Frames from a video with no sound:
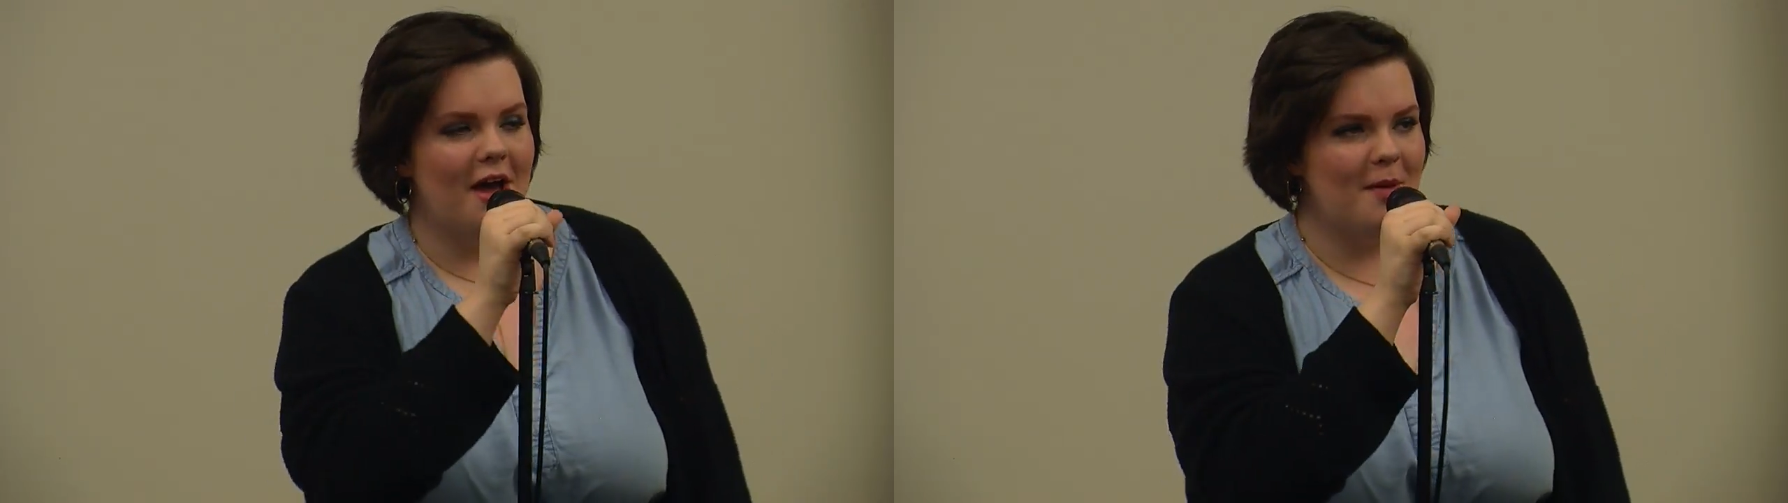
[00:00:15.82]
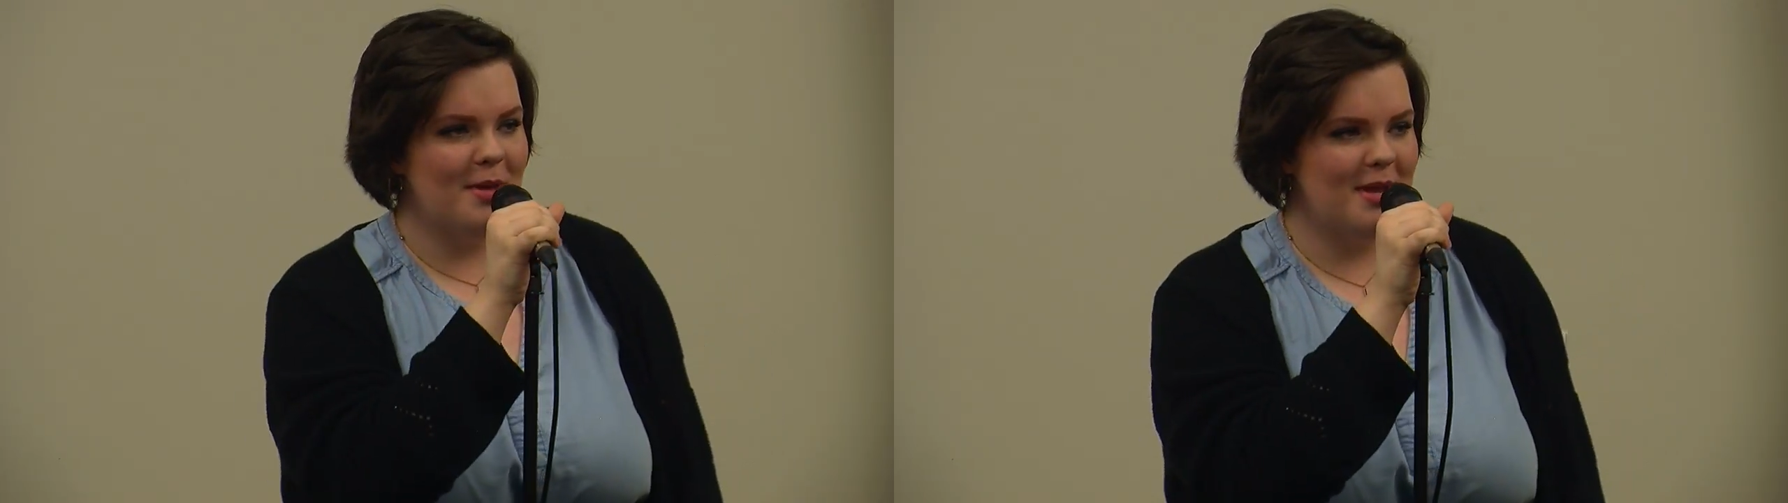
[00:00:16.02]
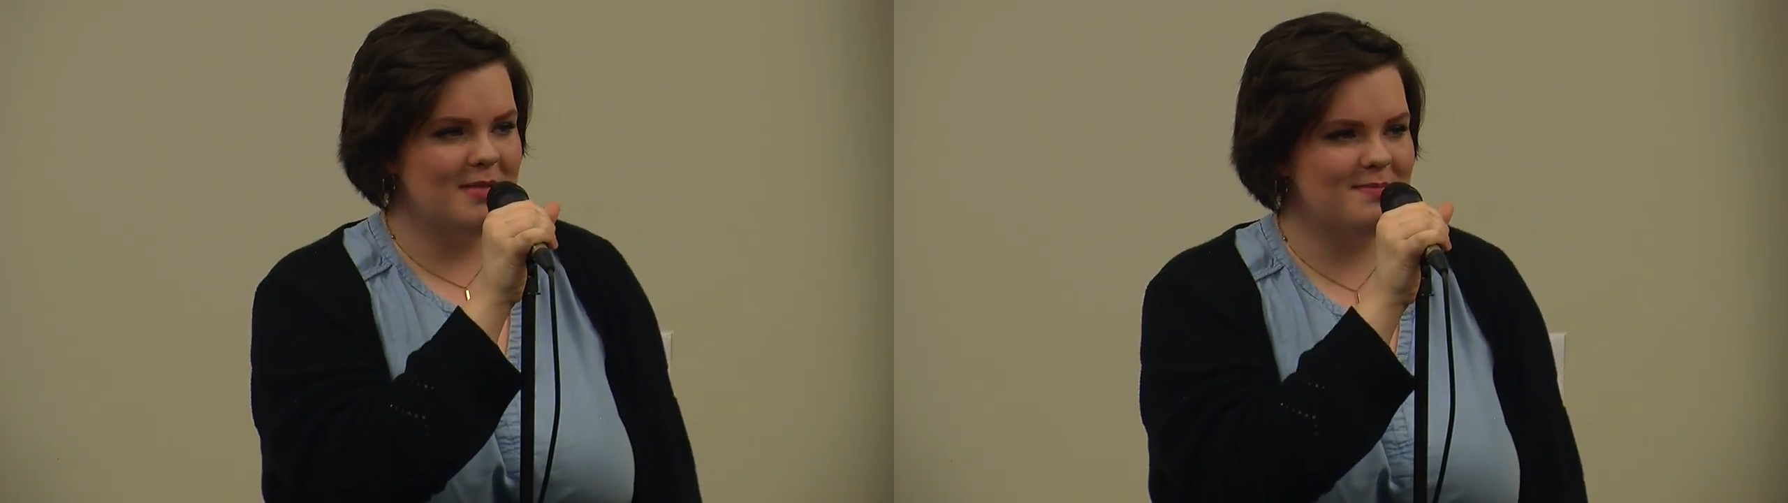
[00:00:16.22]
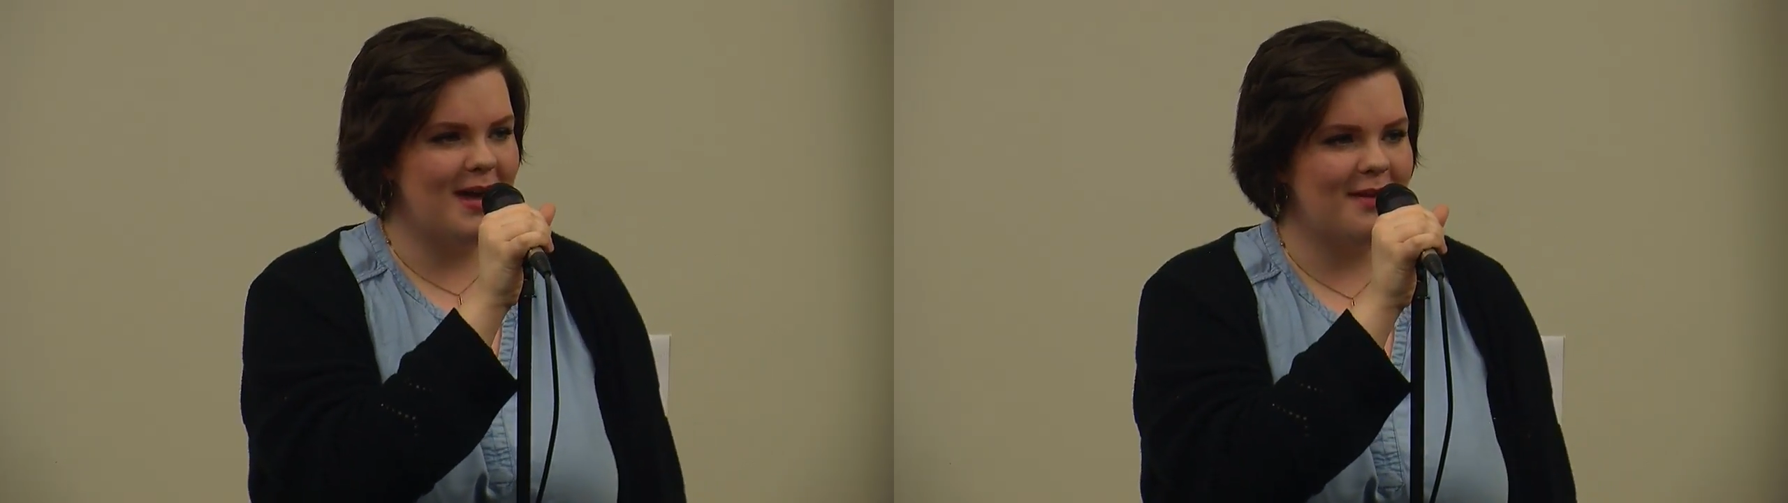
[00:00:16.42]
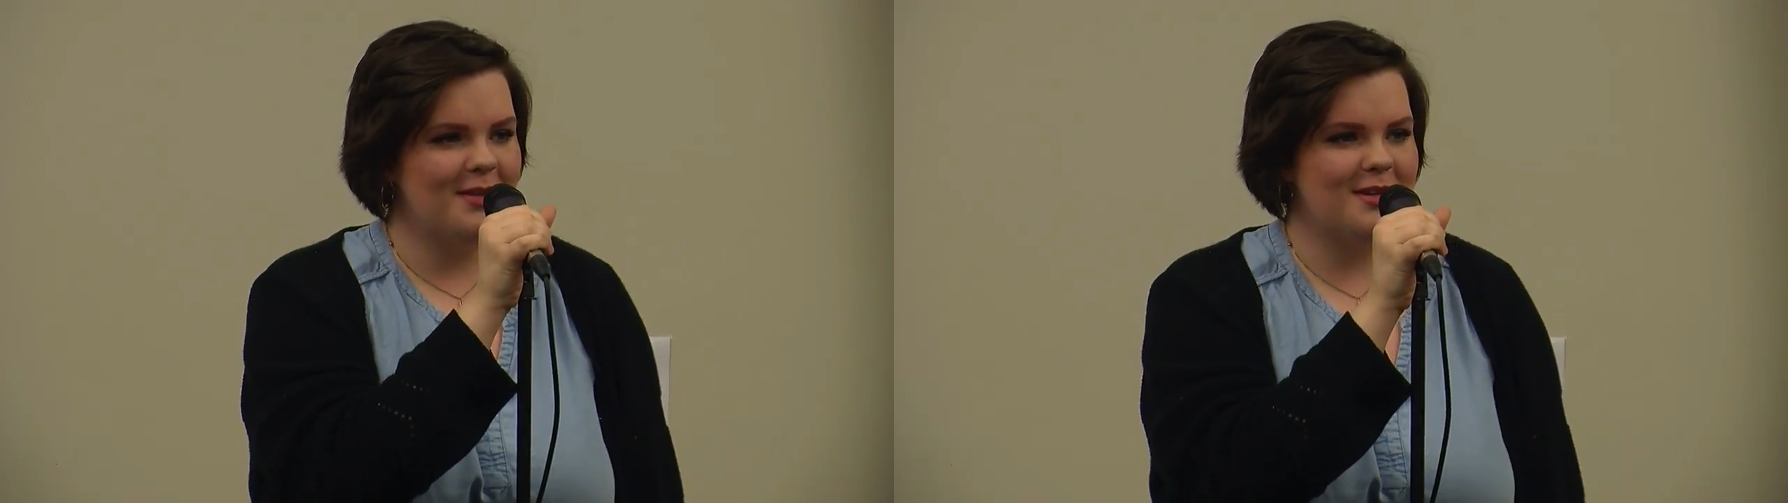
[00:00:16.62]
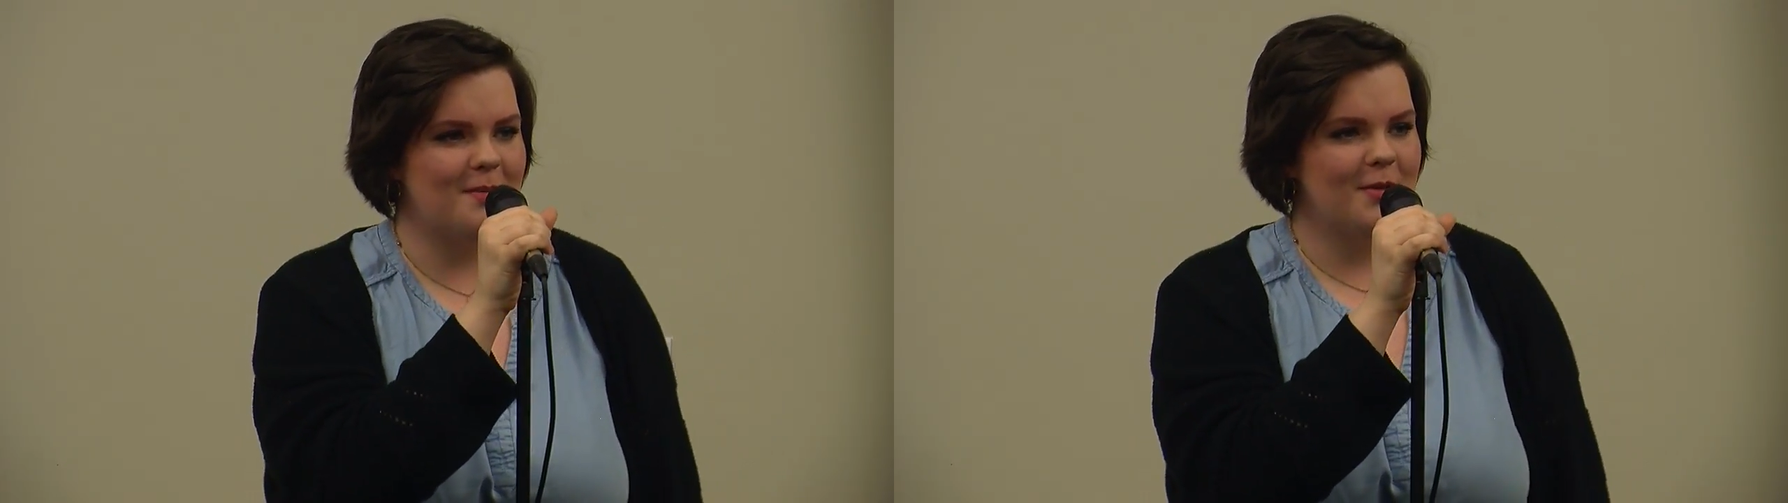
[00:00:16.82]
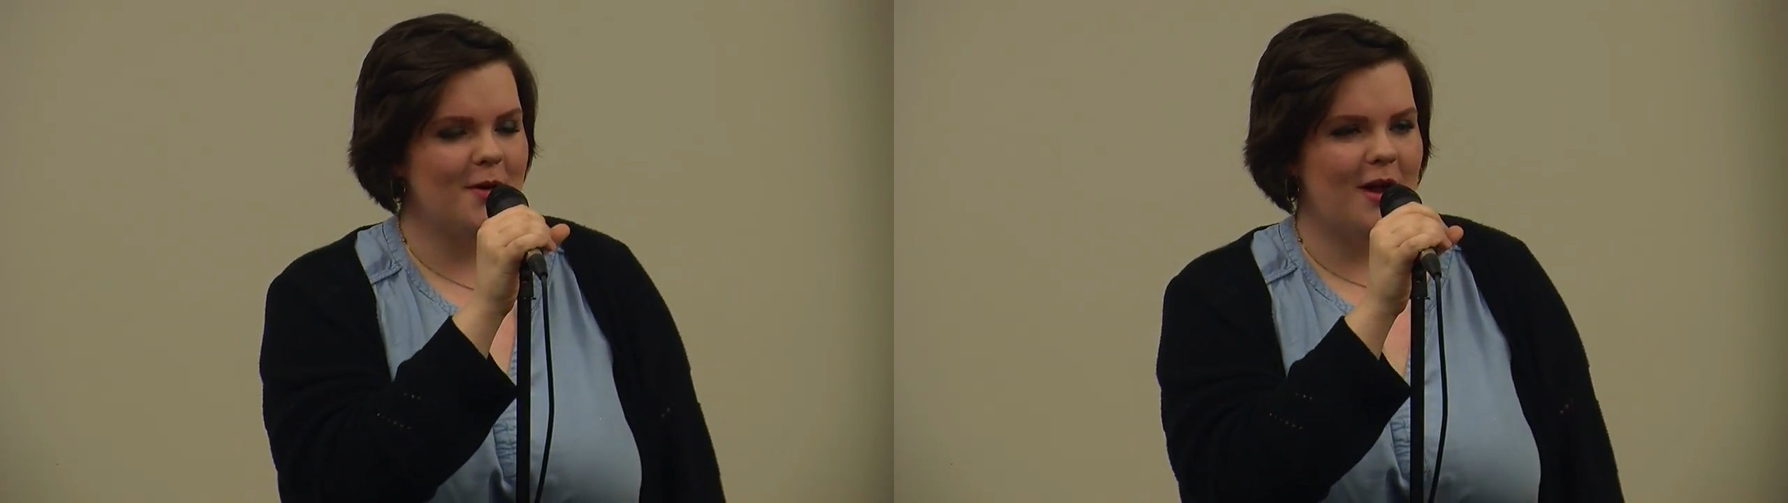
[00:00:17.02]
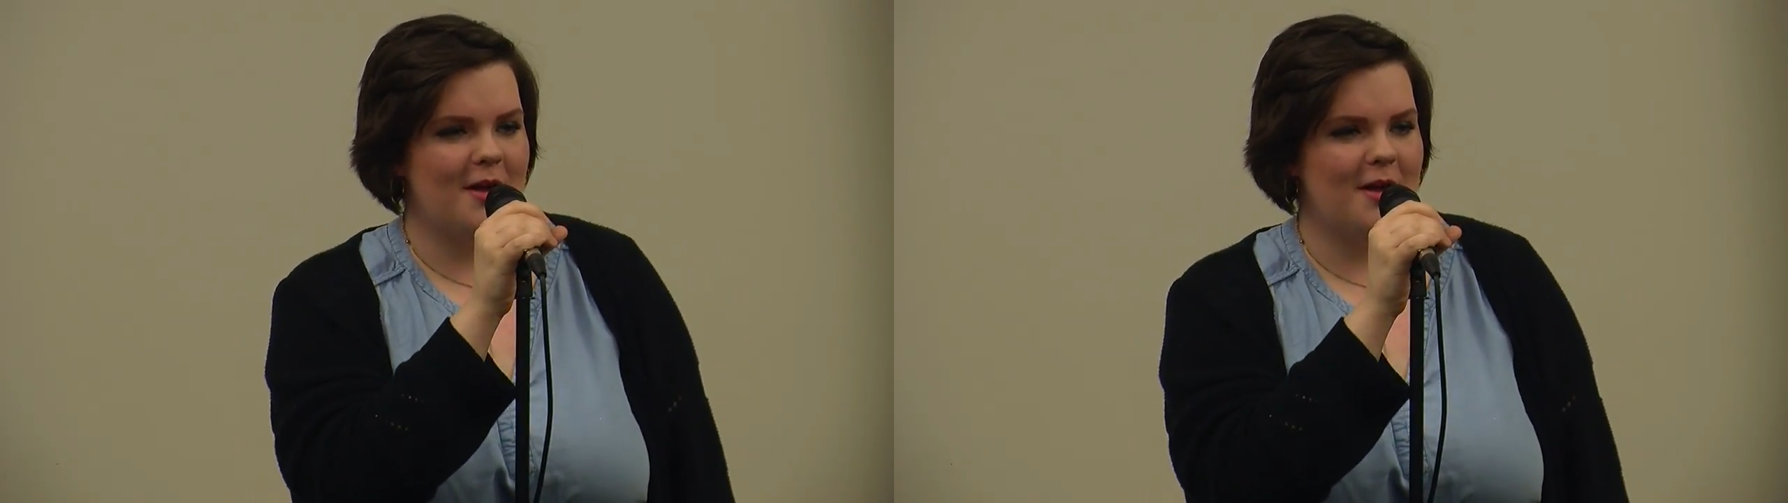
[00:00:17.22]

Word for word: hi, my name is Madeline Dumler.